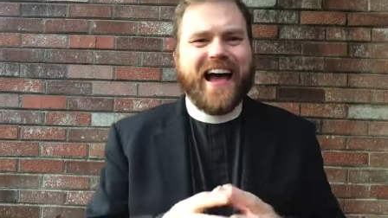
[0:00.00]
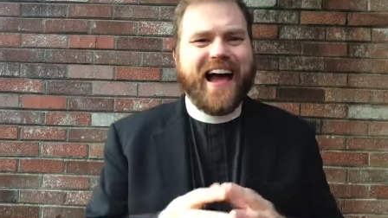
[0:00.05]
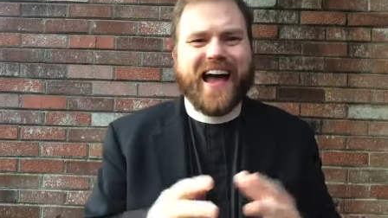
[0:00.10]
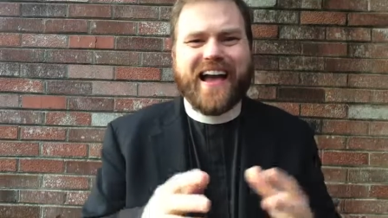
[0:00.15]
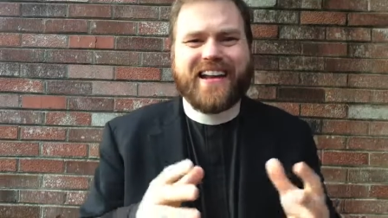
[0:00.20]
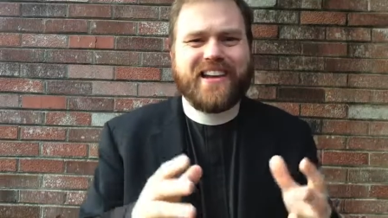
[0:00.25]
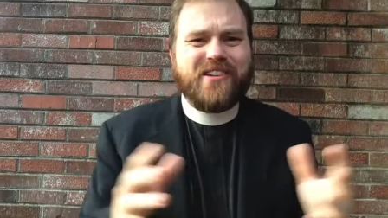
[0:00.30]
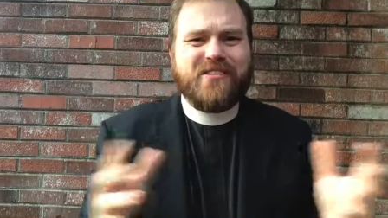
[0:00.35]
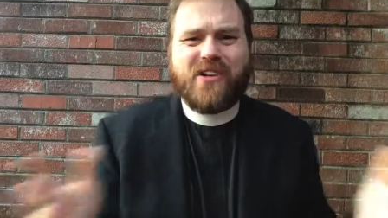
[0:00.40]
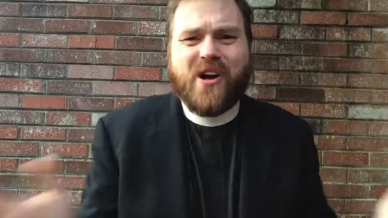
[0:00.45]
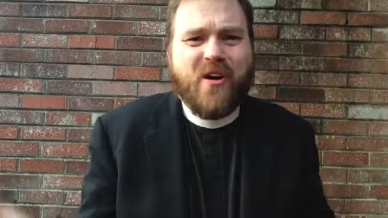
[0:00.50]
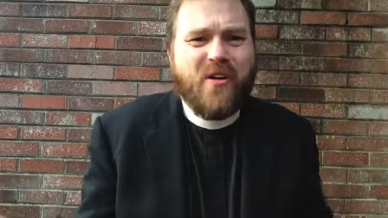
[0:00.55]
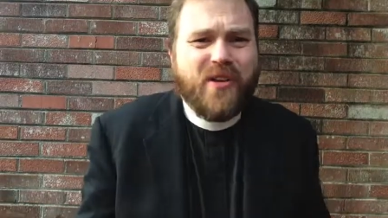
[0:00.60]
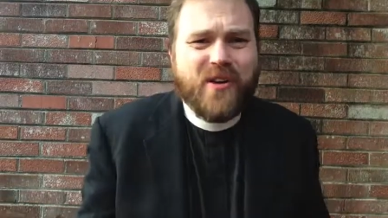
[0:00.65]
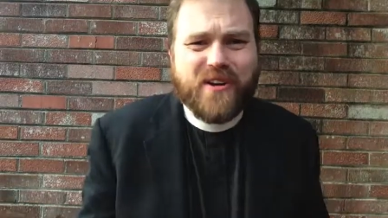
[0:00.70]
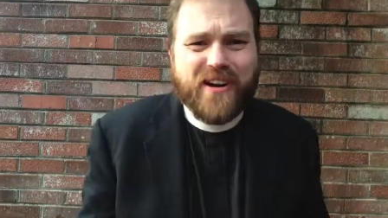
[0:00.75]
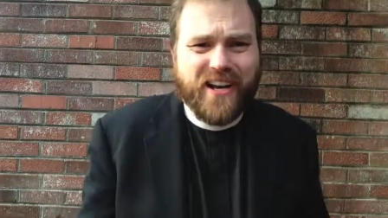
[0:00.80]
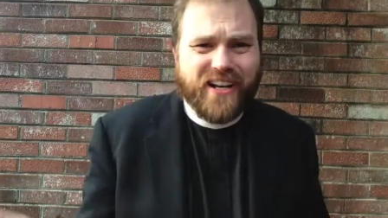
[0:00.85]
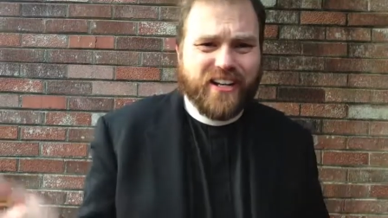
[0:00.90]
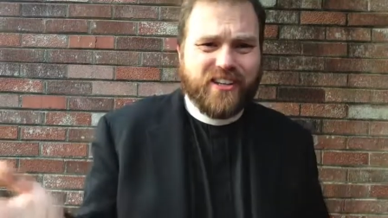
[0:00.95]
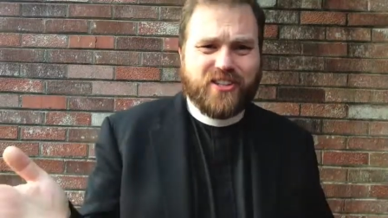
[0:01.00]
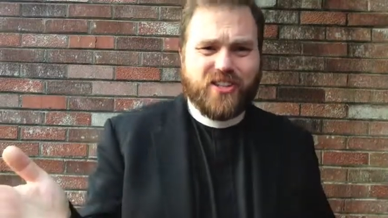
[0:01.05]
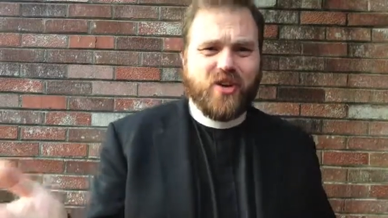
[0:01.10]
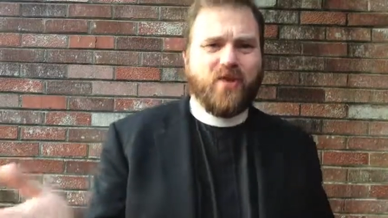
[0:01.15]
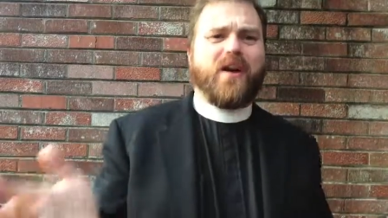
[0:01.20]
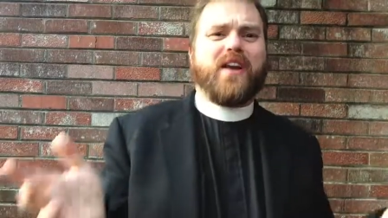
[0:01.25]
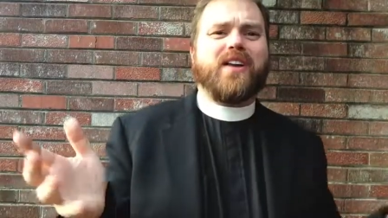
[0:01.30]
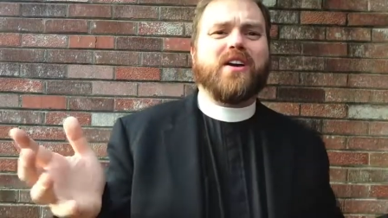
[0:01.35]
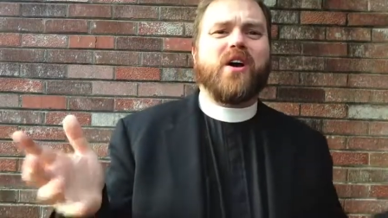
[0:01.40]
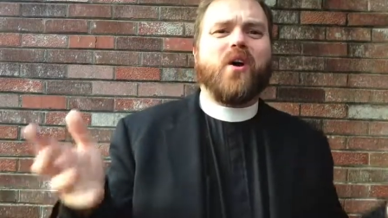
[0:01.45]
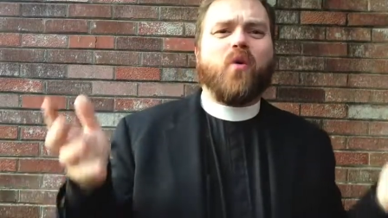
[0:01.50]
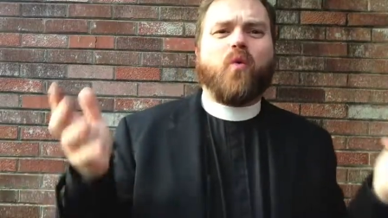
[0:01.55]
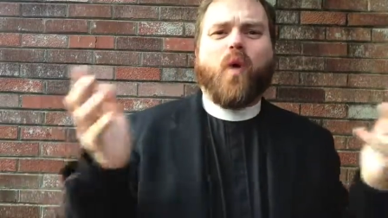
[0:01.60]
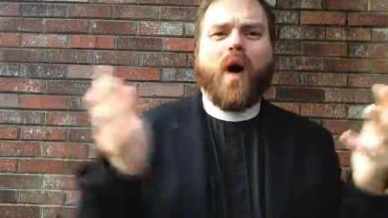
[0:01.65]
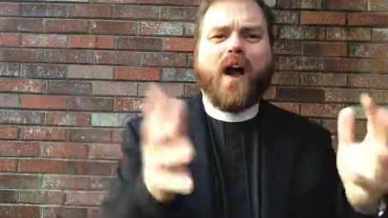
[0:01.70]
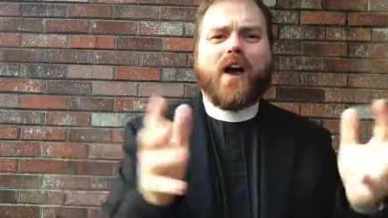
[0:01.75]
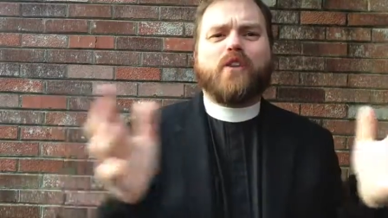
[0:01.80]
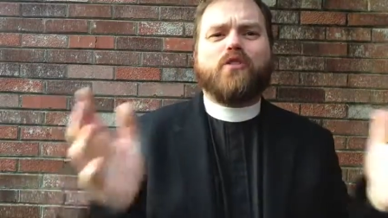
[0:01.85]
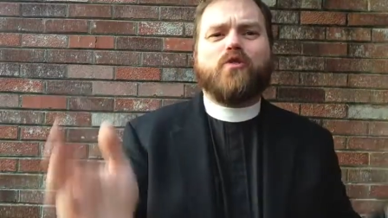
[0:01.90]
And you know they're going to do it. Why are